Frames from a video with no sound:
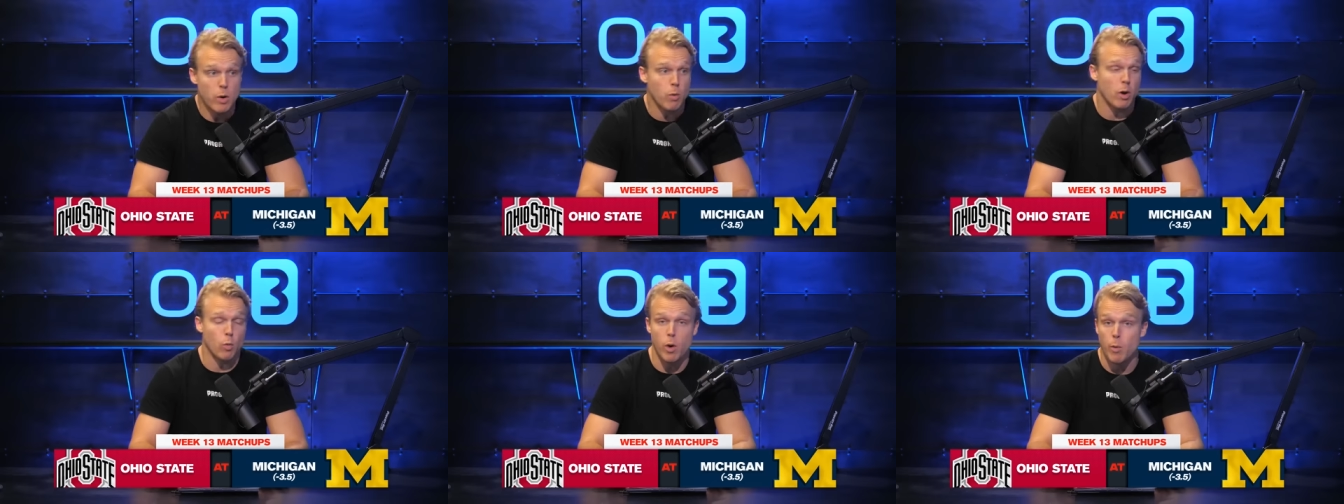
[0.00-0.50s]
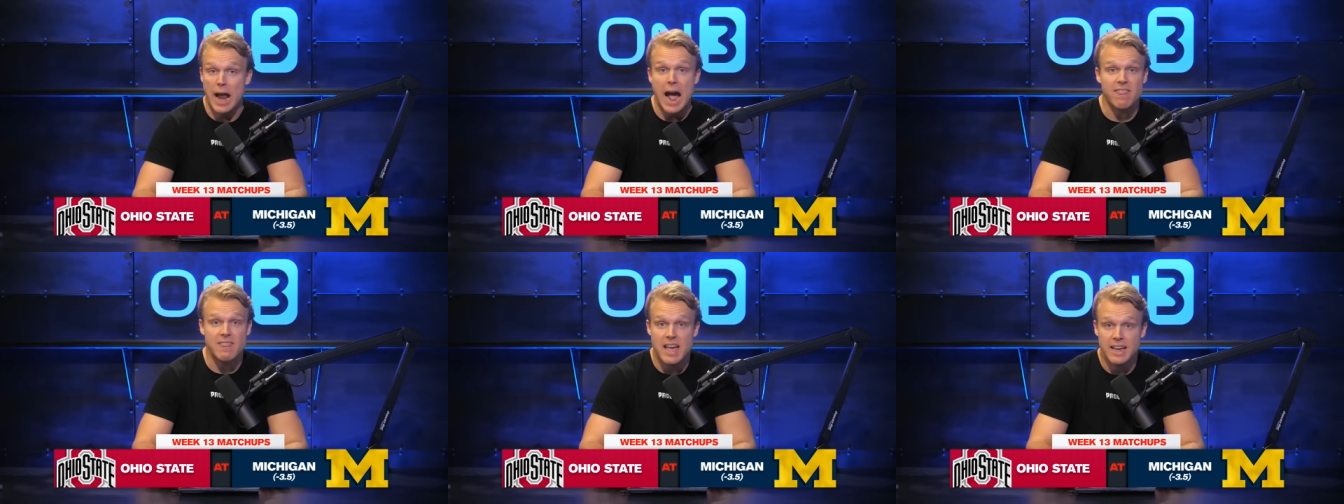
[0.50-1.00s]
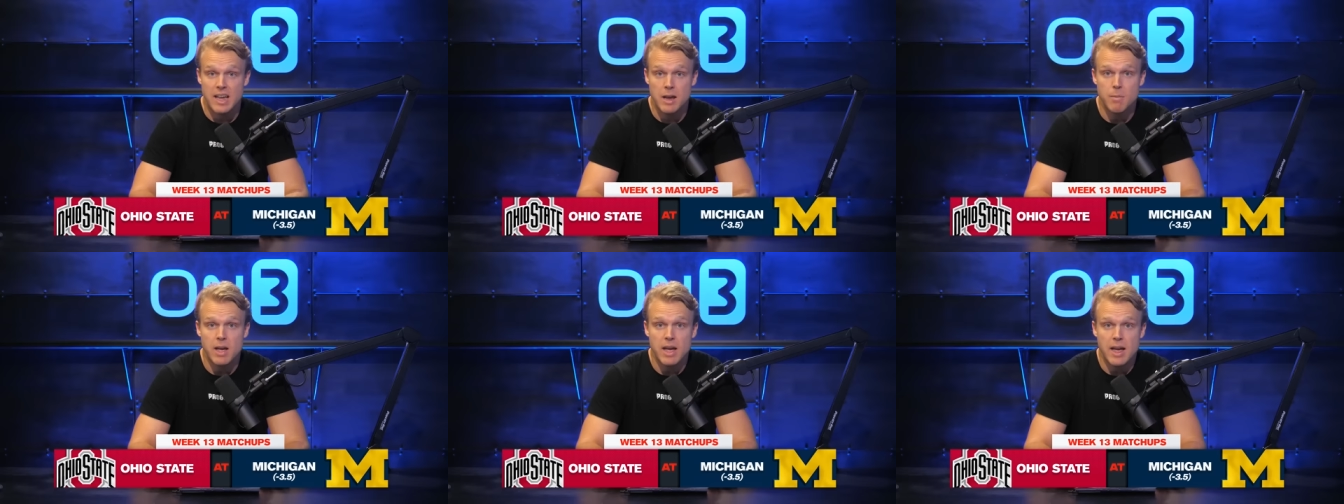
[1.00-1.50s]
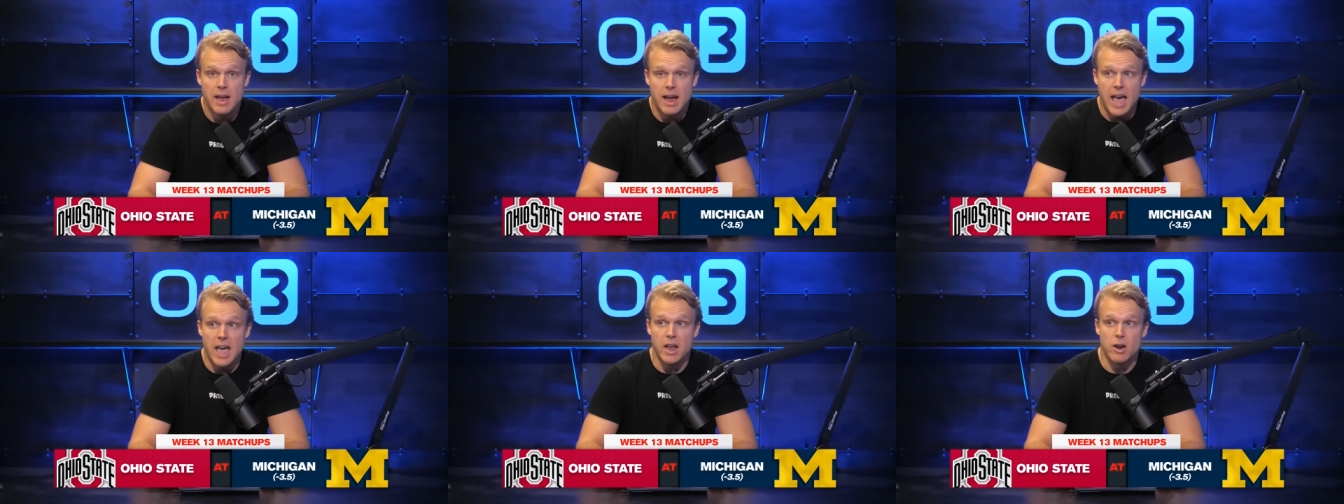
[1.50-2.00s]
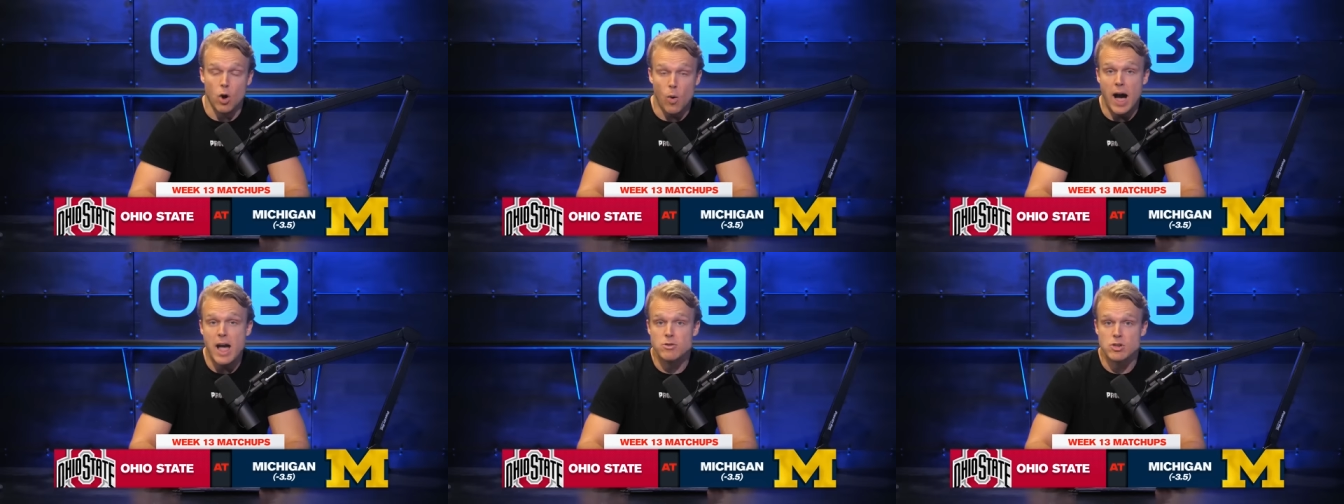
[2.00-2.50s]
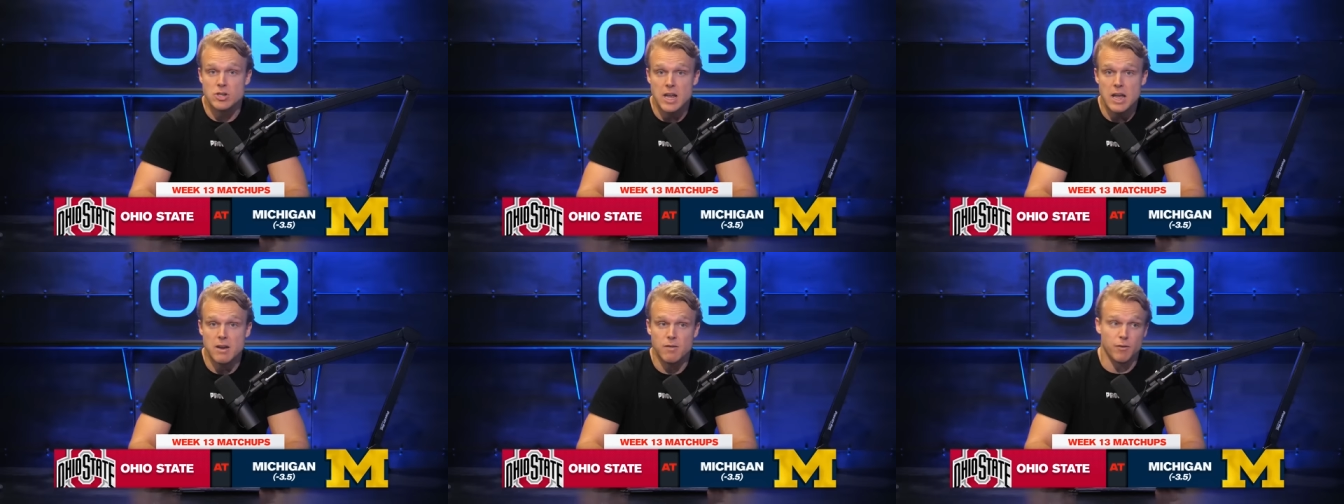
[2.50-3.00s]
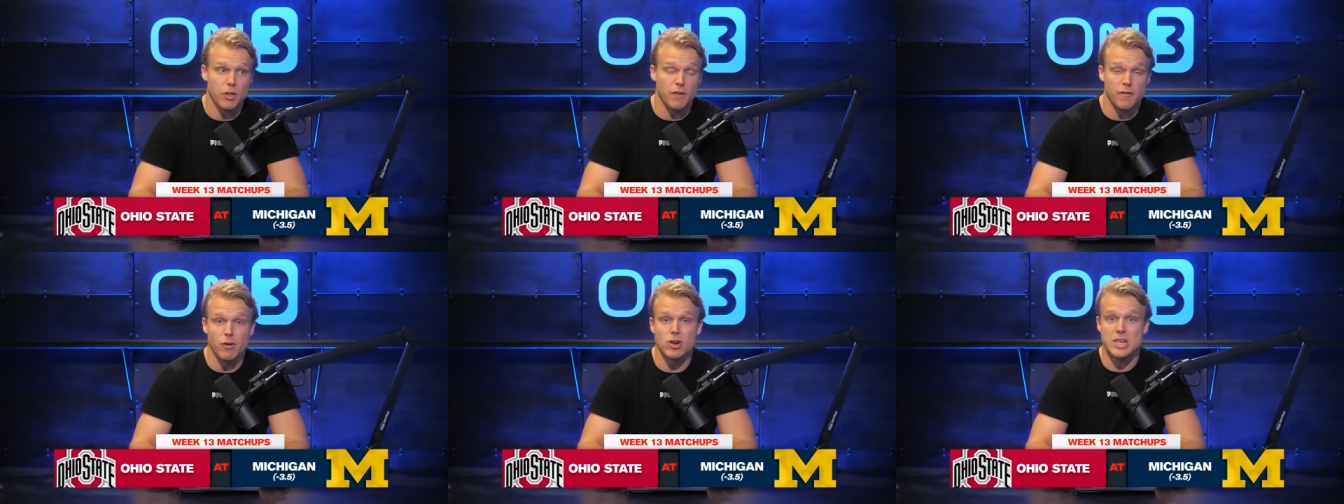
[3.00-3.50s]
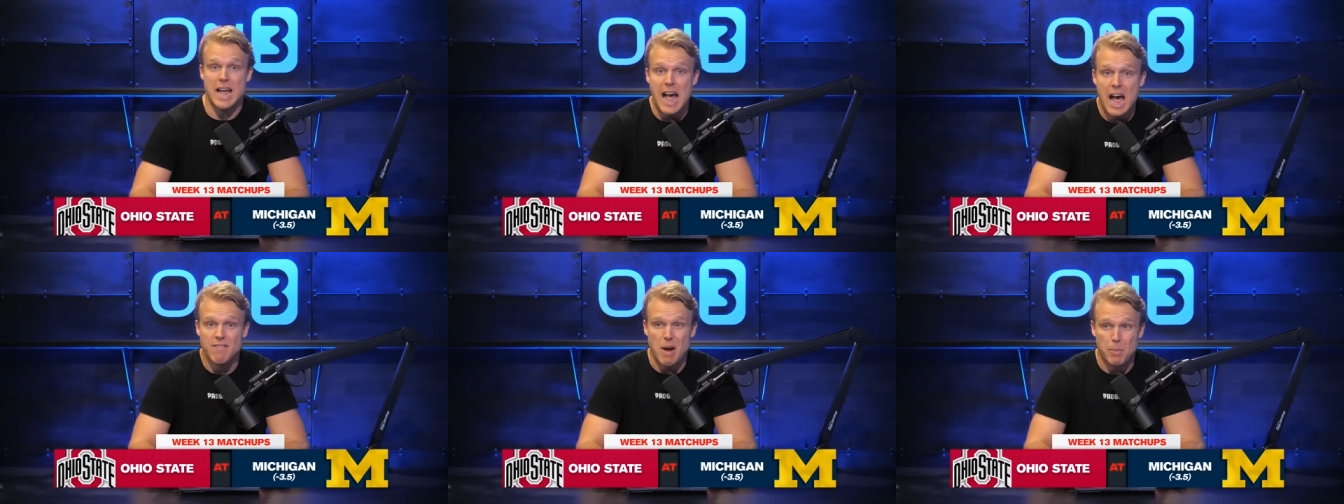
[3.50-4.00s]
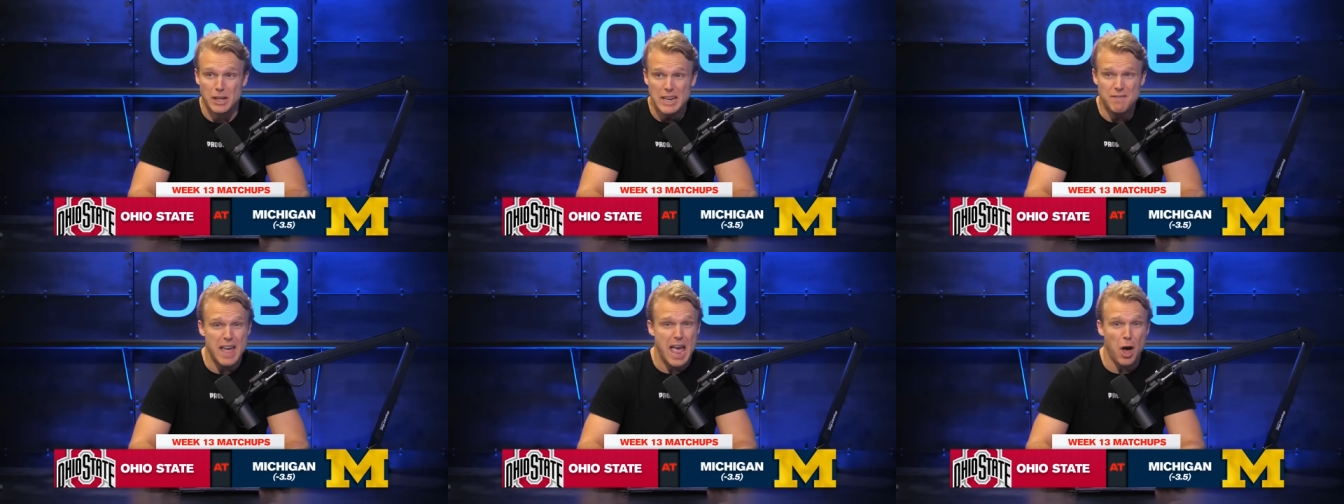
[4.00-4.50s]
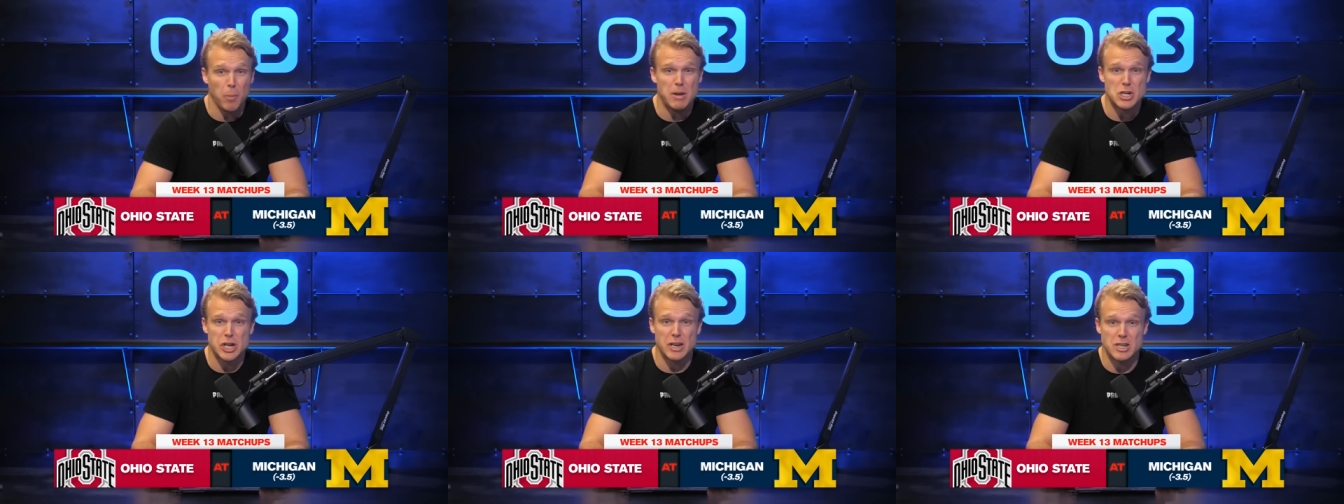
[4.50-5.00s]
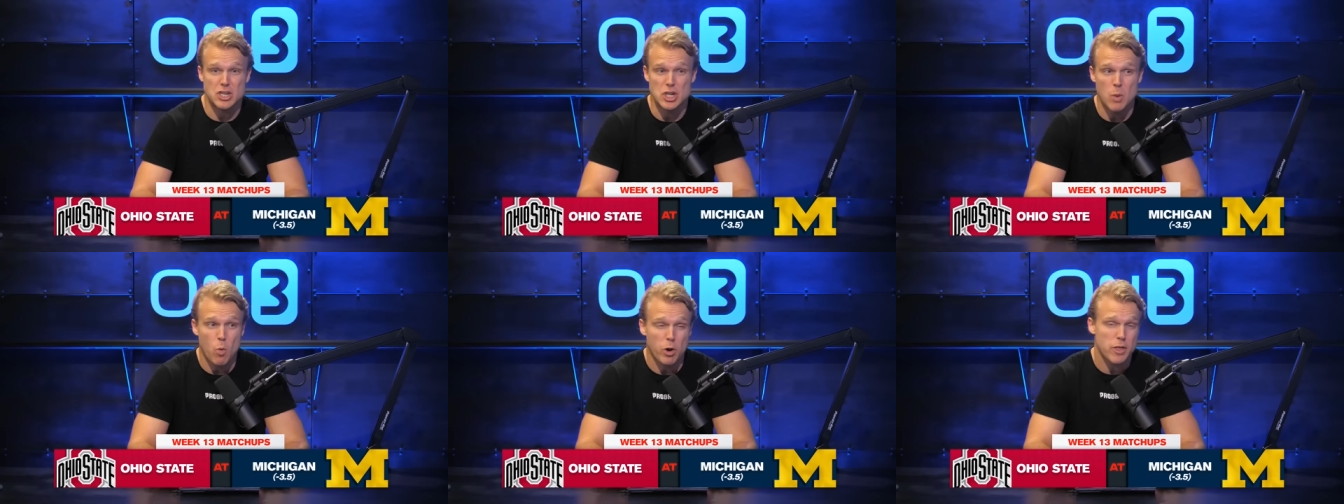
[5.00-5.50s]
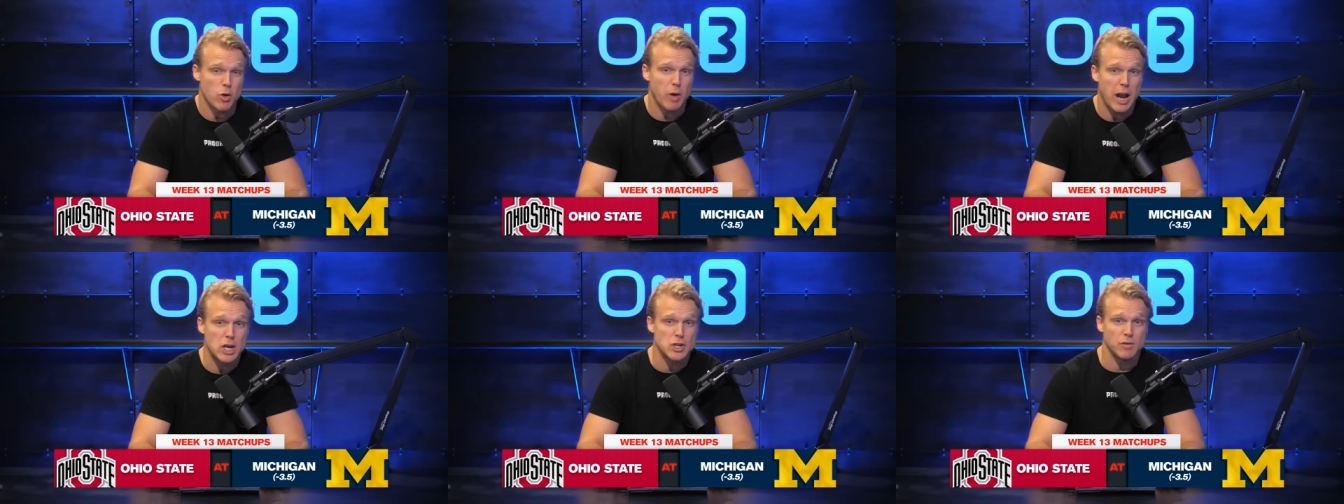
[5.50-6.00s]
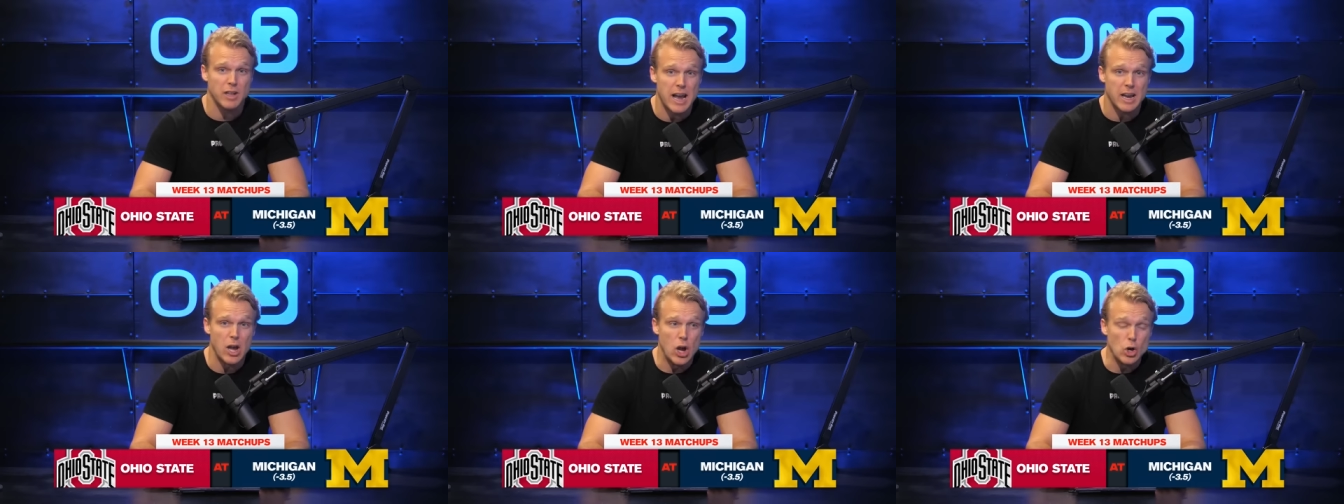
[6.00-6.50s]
were, we were at that game, and Ohio State, for the first half, I believe they held Michigan to somewhere in the range of, like,